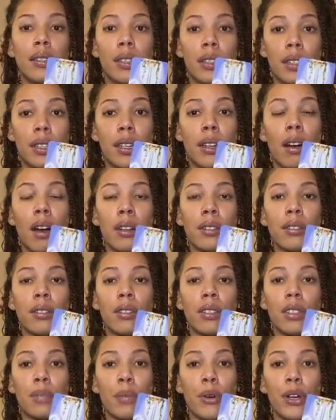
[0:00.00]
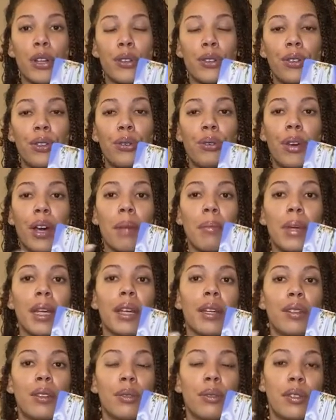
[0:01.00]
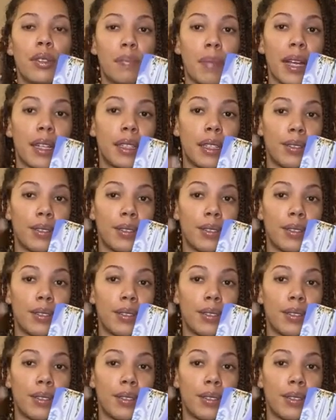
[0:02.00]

could also just point to you coming into a space